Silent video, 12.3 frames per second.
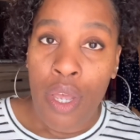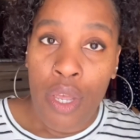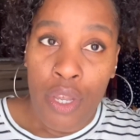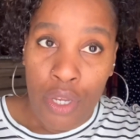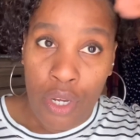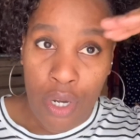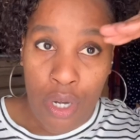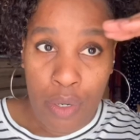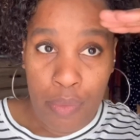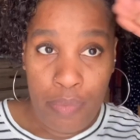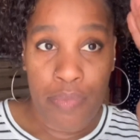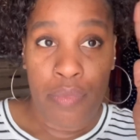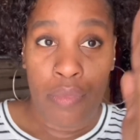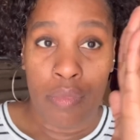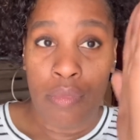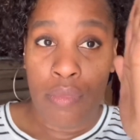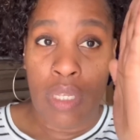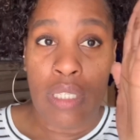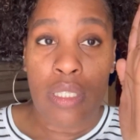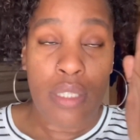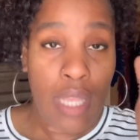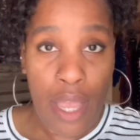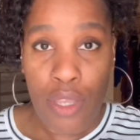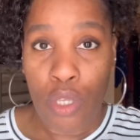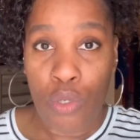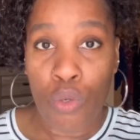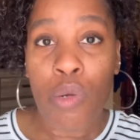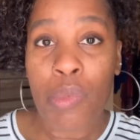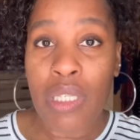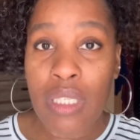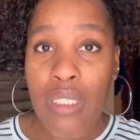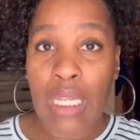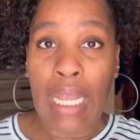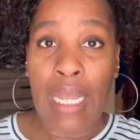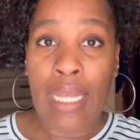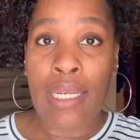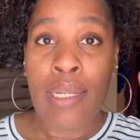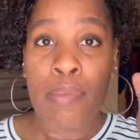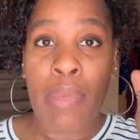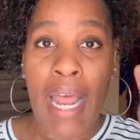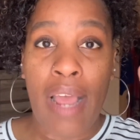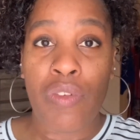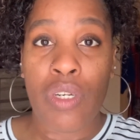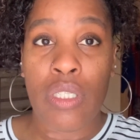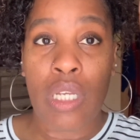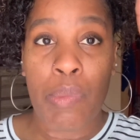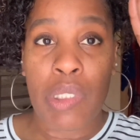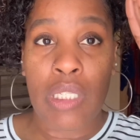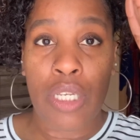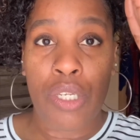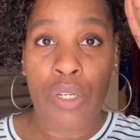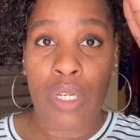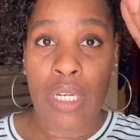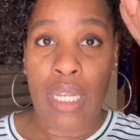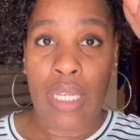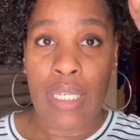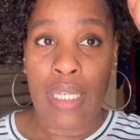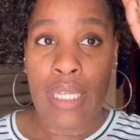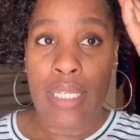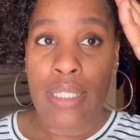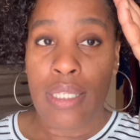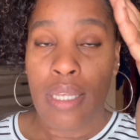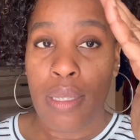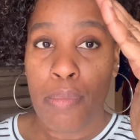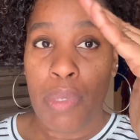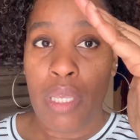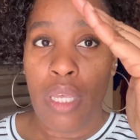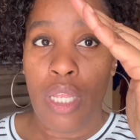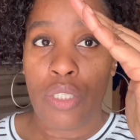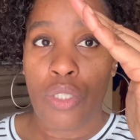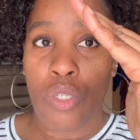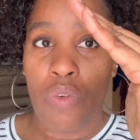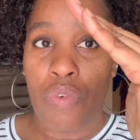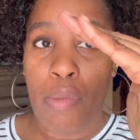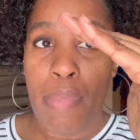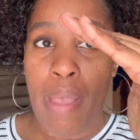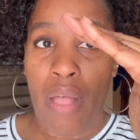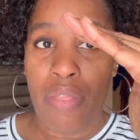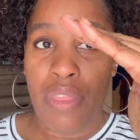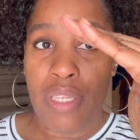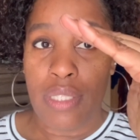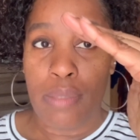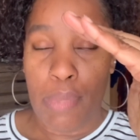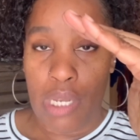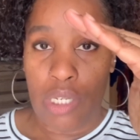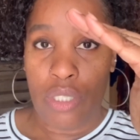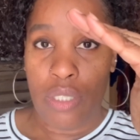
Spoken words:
This is how you normally stand, but after your tummy tuck, you're going to at least be hunched over about this much.